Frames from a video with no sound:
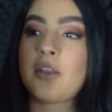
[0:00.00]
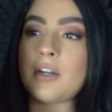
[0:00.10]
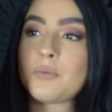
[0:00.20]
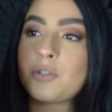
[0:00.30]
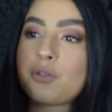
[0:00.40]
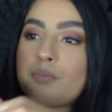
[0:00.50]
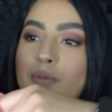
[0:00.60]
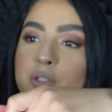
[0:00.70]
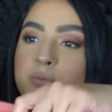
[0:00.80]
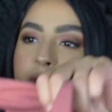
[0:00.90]
thought it was
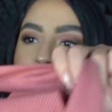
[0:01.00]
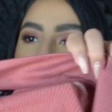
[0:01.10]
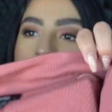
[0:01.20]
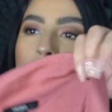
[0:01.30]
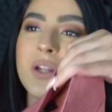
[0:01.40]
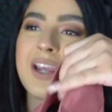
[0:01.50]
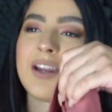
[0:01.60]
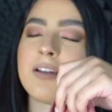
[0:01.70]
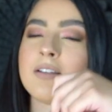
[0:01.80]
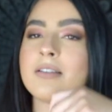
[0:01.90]
super, super cute.
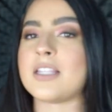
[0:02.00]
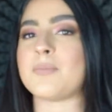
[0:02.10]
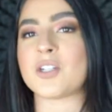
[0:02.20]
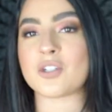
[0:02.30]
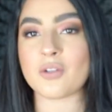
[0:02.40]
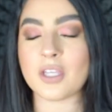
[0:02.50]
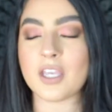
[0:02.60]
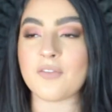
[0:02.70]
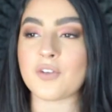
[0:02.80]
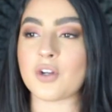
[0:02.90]
And
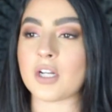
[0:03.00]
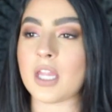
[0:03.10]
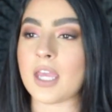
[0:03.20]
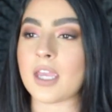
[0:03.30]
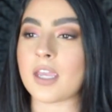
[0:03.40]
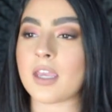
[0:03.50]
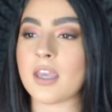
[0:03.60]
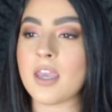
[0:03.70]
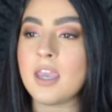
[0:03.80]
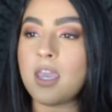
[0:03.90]
especially if you're like,
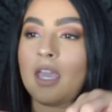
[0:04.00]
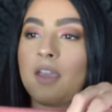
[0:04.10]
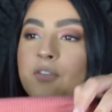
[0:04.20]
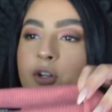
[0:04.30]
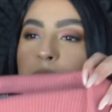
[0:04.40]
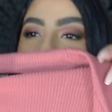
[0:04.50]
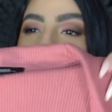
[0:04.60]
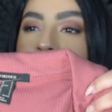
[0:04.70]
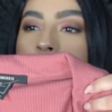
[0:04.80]
if your boobs are